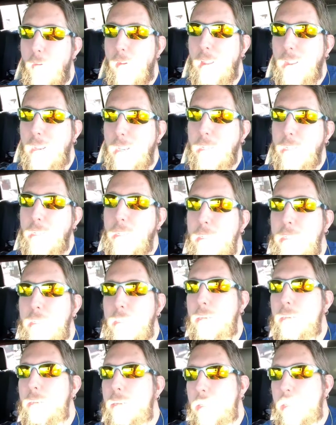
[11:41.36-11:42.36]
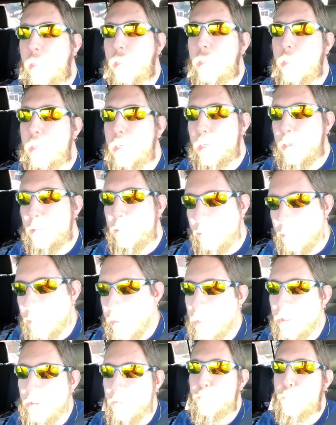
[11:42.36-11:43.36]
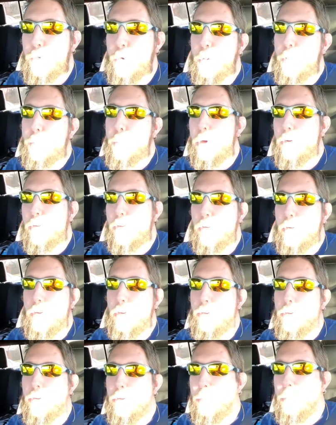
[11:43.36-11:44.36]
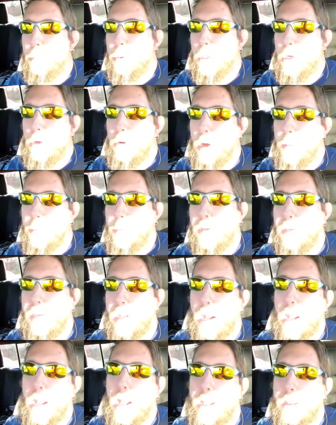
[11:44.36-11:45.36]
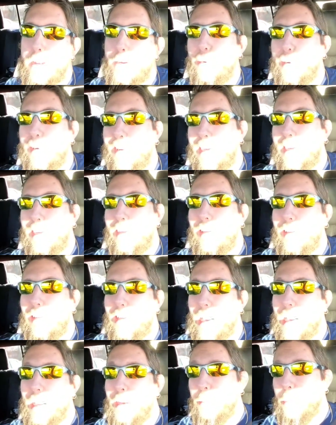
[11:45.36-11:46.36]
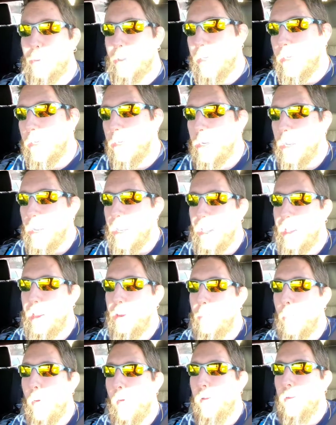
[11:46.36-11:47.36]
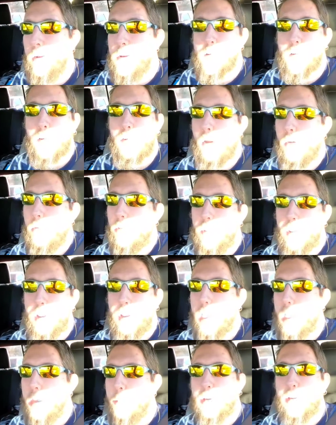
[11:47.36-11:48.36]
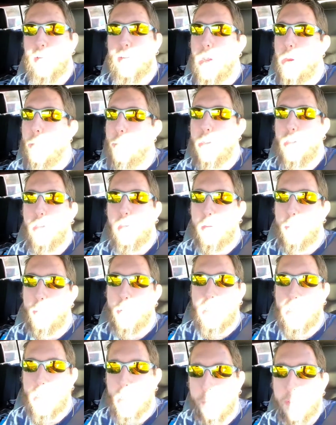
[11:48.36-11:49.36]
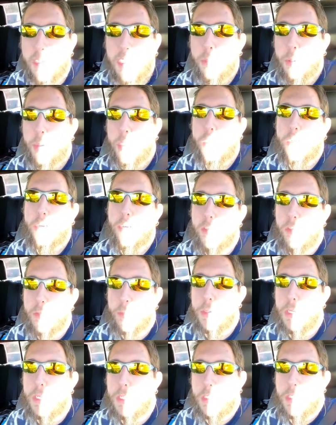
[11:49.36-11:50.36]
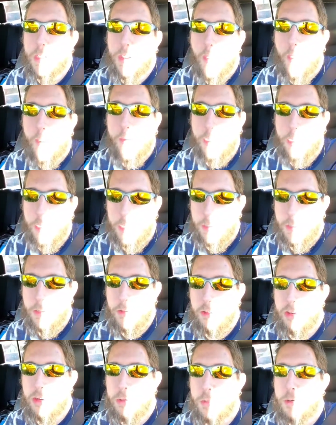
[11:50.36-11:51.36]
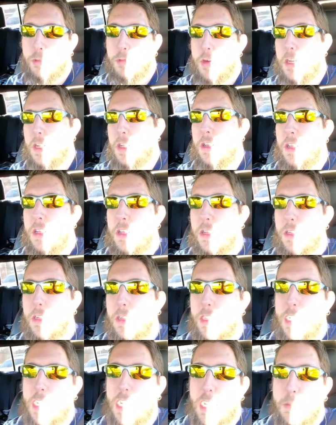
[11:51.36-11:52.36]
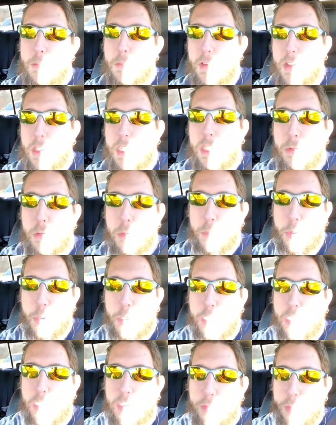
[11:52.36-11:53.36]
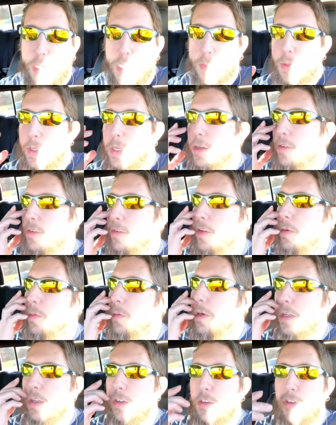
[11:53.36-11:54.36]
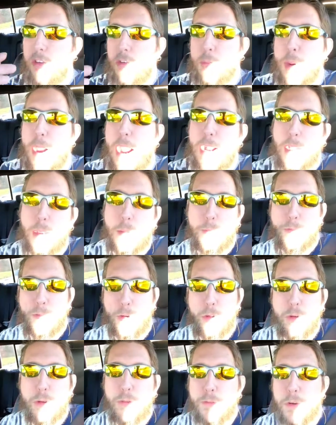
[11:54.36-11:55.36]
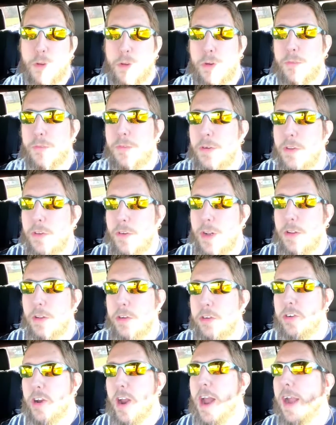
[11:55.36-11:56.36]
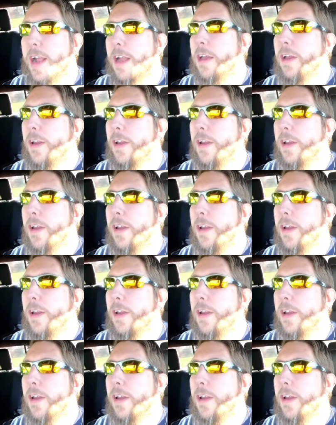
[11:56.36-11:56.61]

and ended up being the 4th person to blow up and die. It was a 10-player game. The game is not meant to be that many players, but again, the gentleman running the game said he would put in as many players as he wants. You just back up further and further and further down the track.